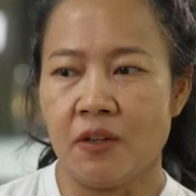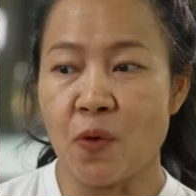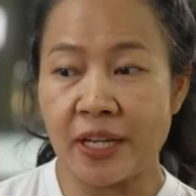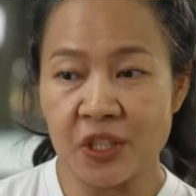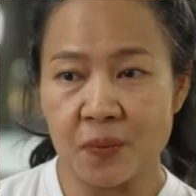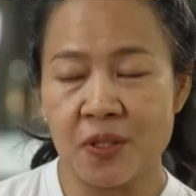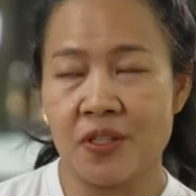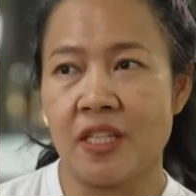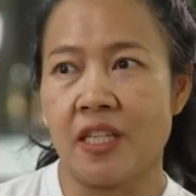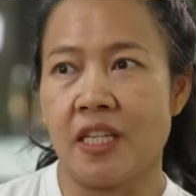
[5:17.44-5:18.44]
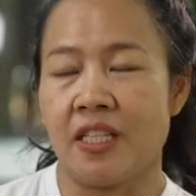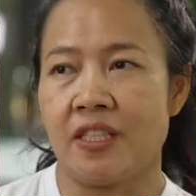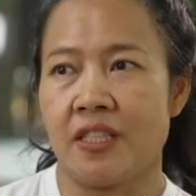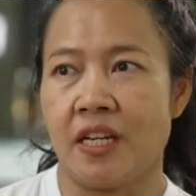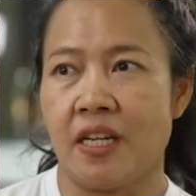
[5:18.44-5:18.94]
One species
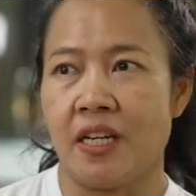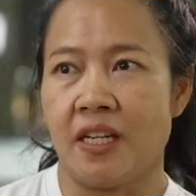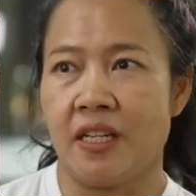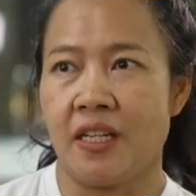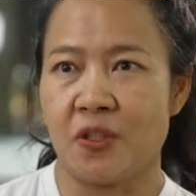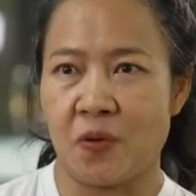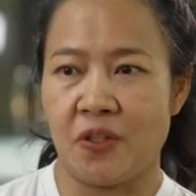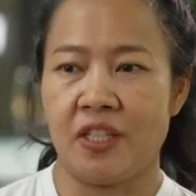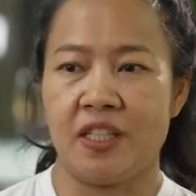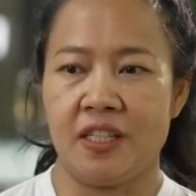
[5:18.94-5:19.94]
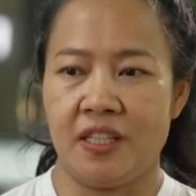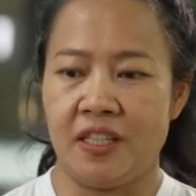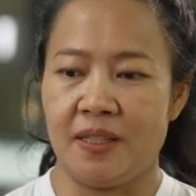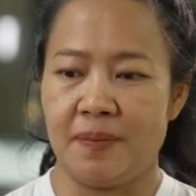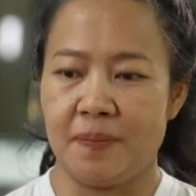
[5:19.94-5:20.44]
is, uh, is already
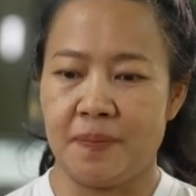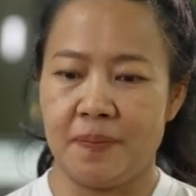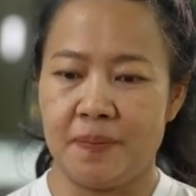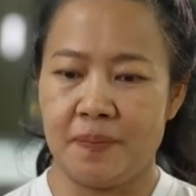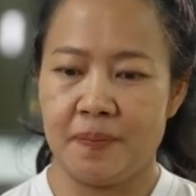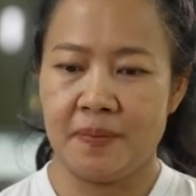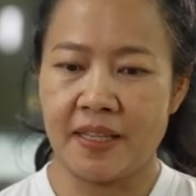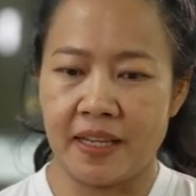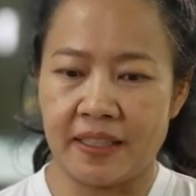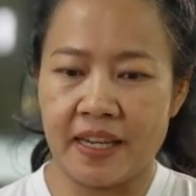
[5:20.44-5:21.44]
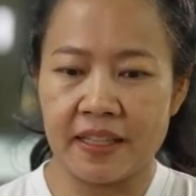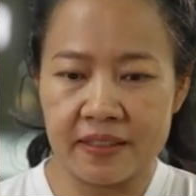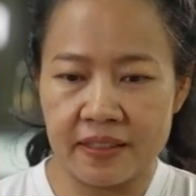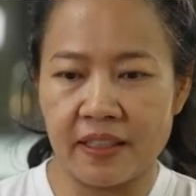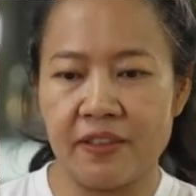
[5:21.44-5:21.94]
um, like
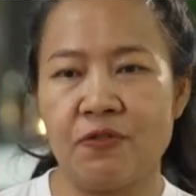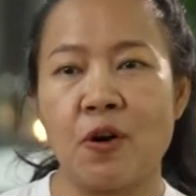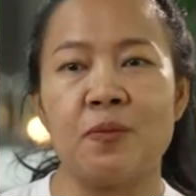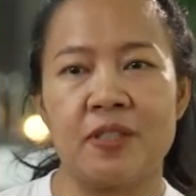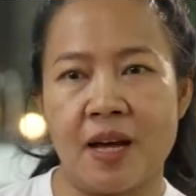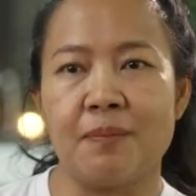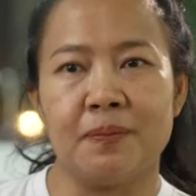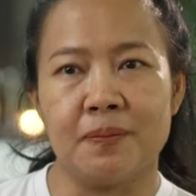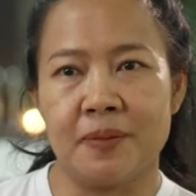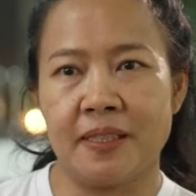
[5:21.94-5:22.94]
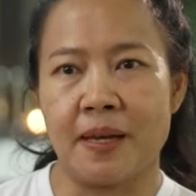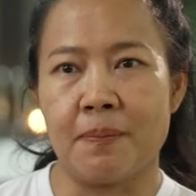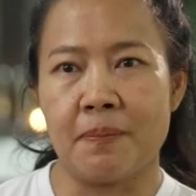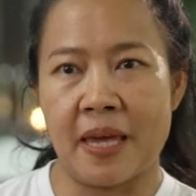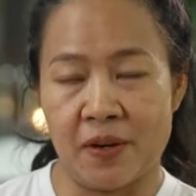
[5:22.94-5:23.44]
extinct from some,
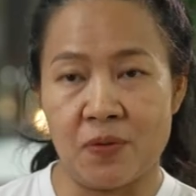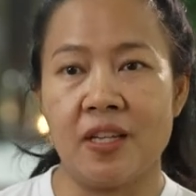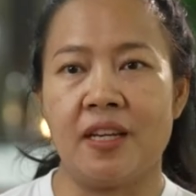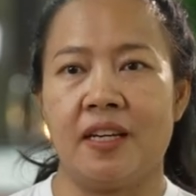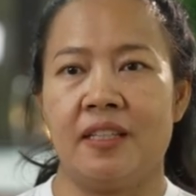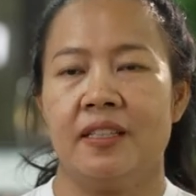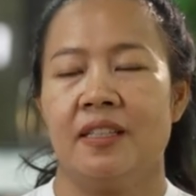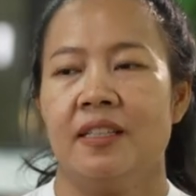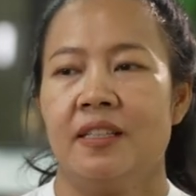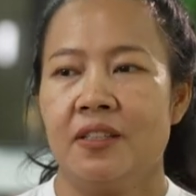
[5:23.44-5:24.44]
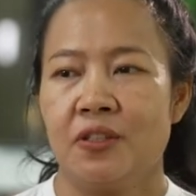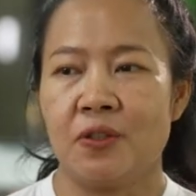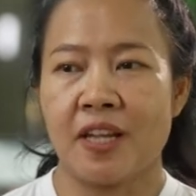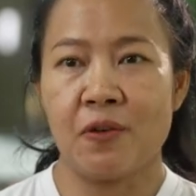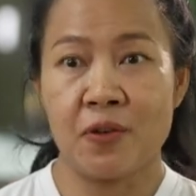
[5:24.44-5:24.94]
some area.
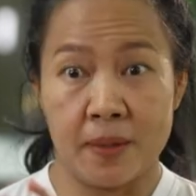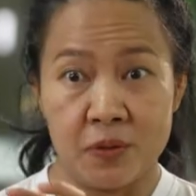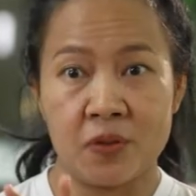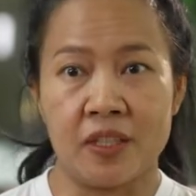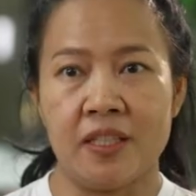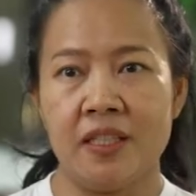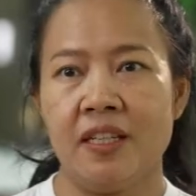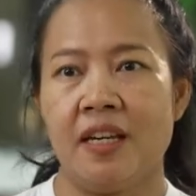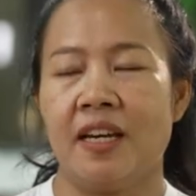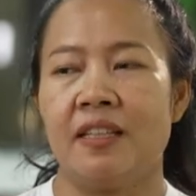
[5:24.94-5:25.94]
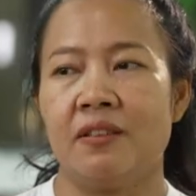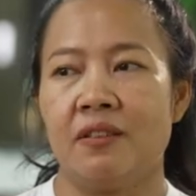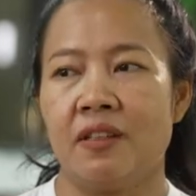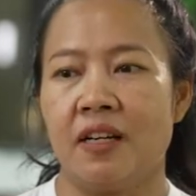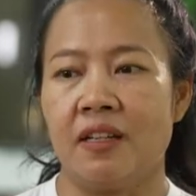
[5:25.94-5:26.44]
So now we have three,
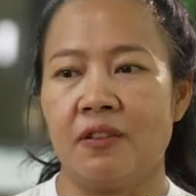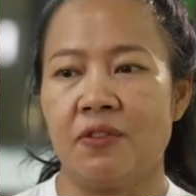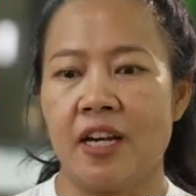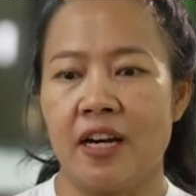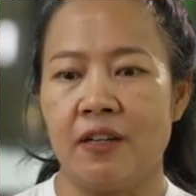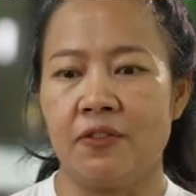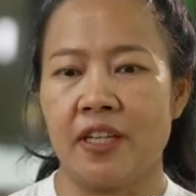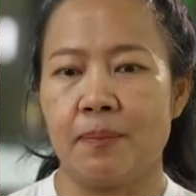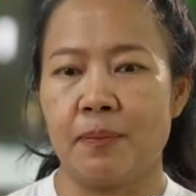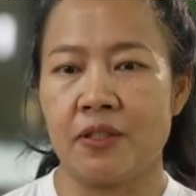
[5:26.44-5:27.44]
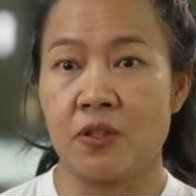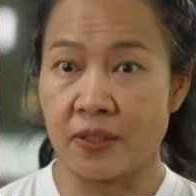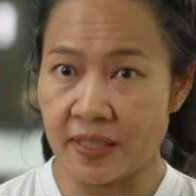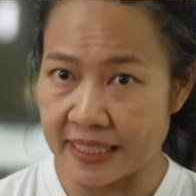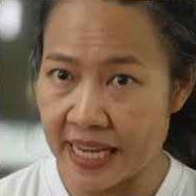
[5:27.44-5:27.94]
and uh, we have Apis
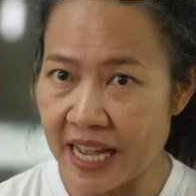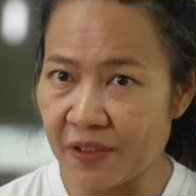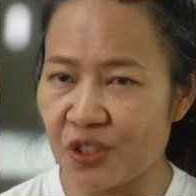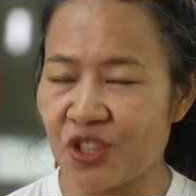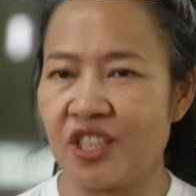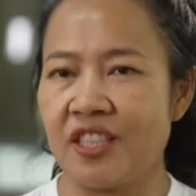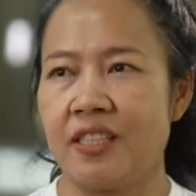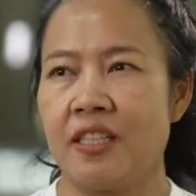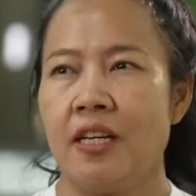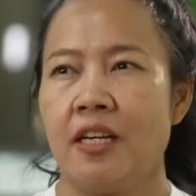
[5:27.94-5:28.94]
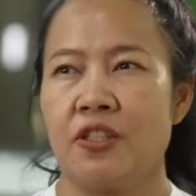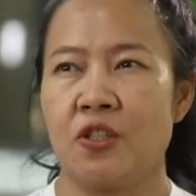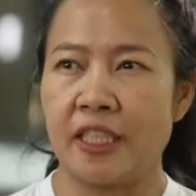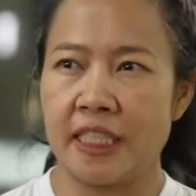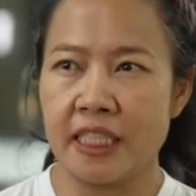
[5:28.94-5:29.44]
dorsata, which is, is
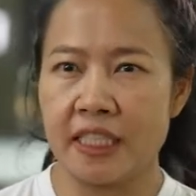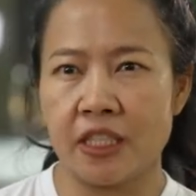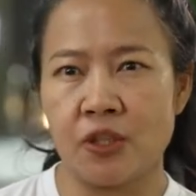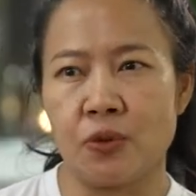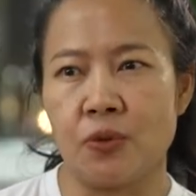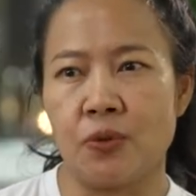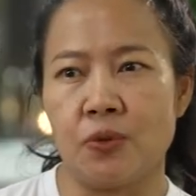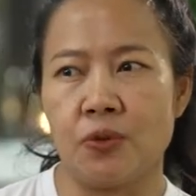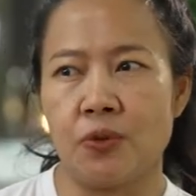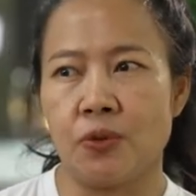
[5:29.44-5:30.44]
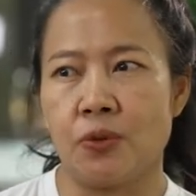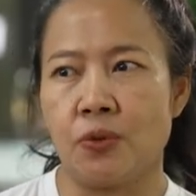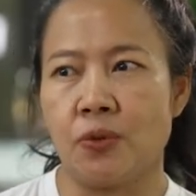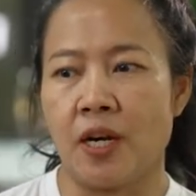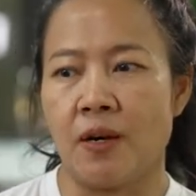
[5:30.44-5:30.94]
not easy to,
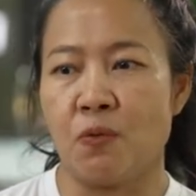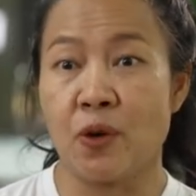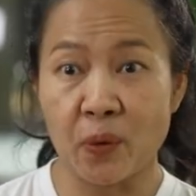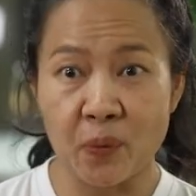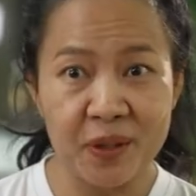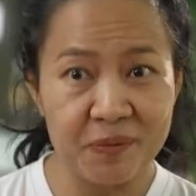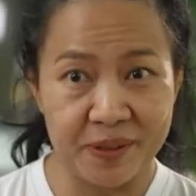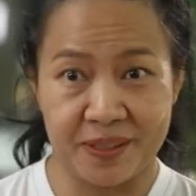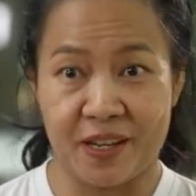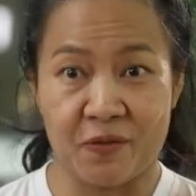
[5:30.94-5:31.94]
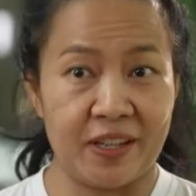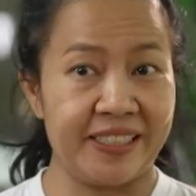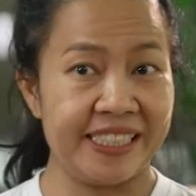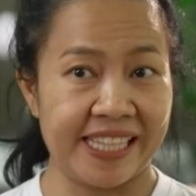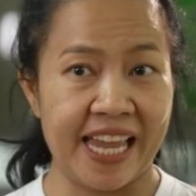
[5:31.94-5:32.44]
to uh, work with because they are
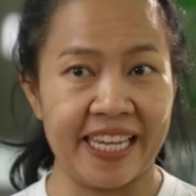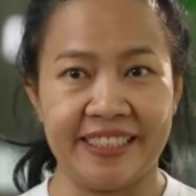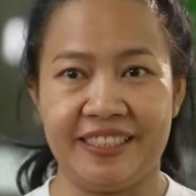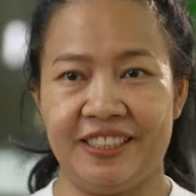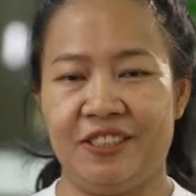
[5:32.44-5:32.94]
very giant